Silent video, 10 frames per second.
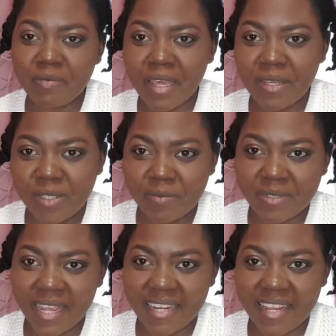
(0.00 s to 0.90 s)
to my YouTube
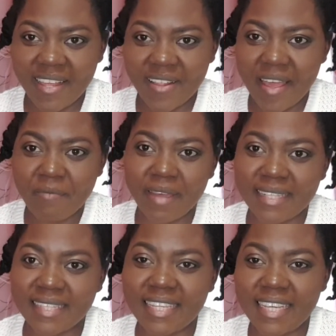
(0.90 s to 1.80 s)
channel. I'm
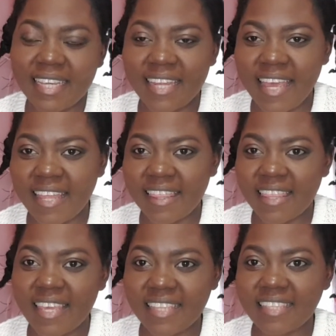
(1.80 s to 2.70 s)
Maxine and
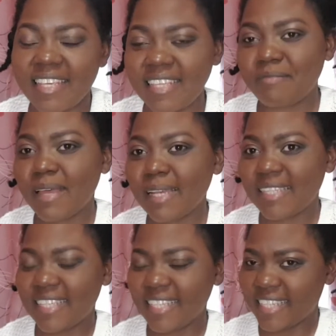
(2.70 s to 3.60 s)
this is
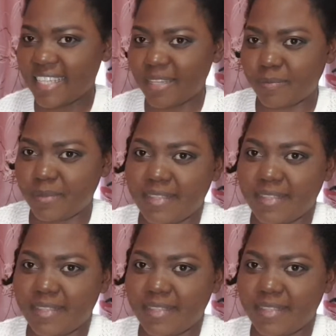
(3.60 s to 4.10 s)
Maxine's Tips.